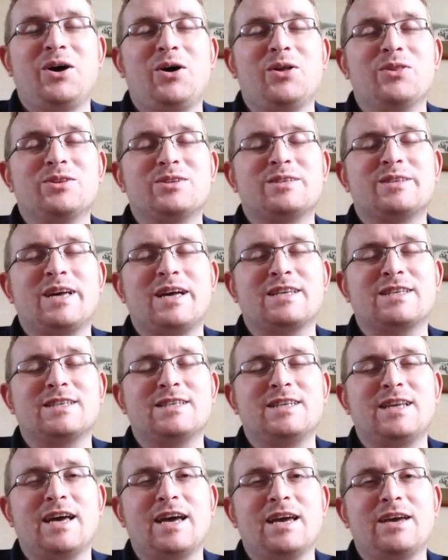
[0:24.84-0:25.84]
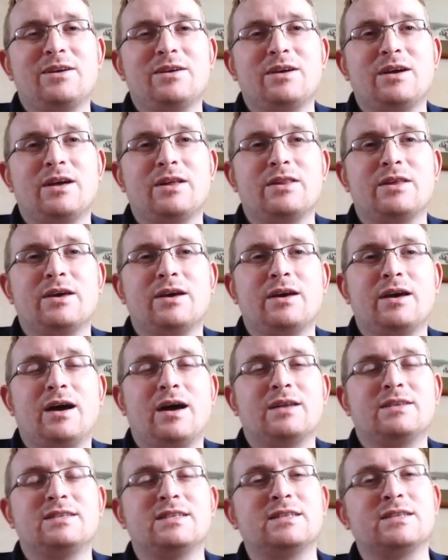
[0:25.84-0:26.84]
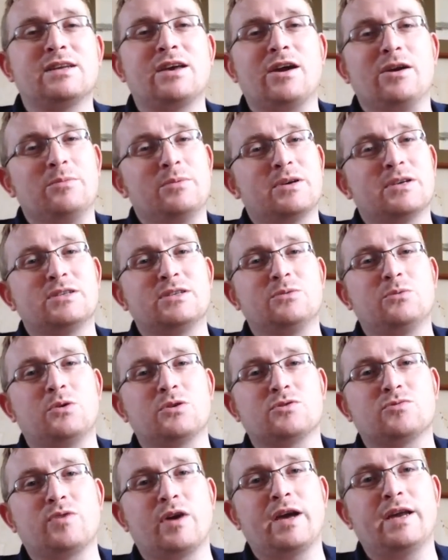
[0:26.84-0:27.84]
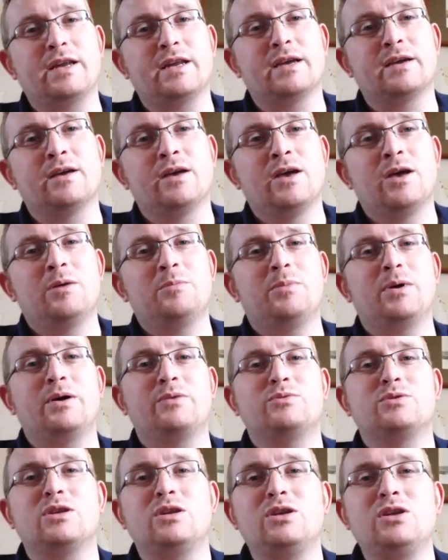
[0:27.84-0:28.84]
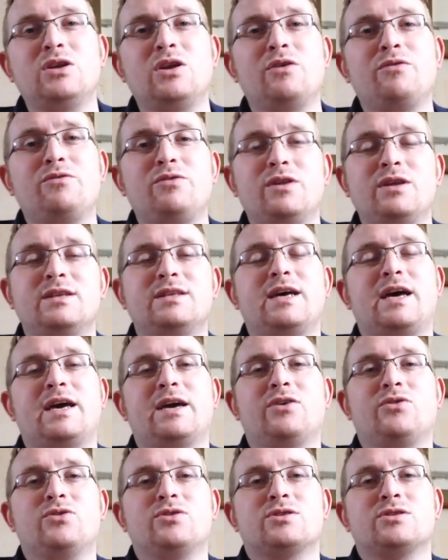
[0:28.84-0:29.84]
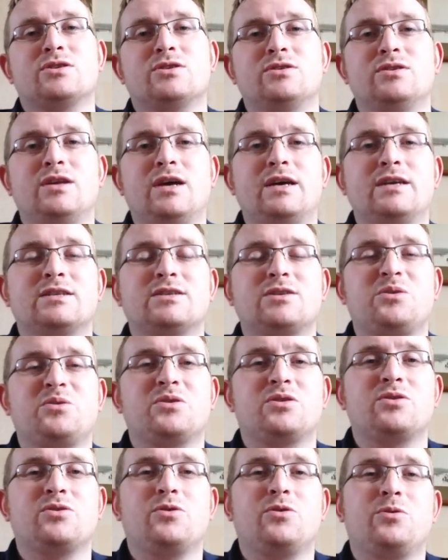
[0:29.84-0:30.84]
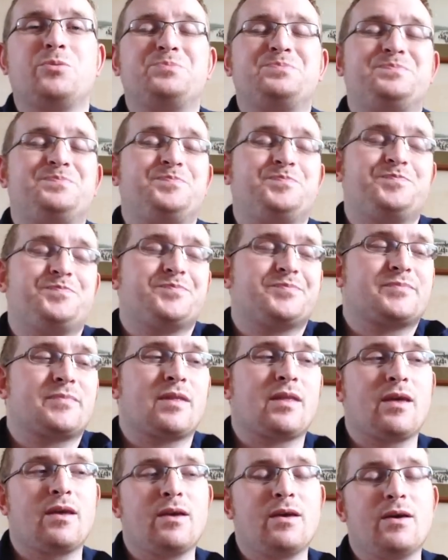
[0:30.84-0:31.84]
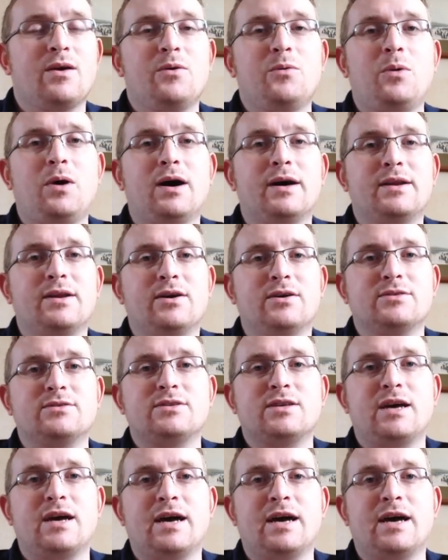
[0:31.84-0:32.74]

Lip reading: On the Saturday, I didn't go because it was raining, but it was a lovely day on the Sunday, so I thought, why not?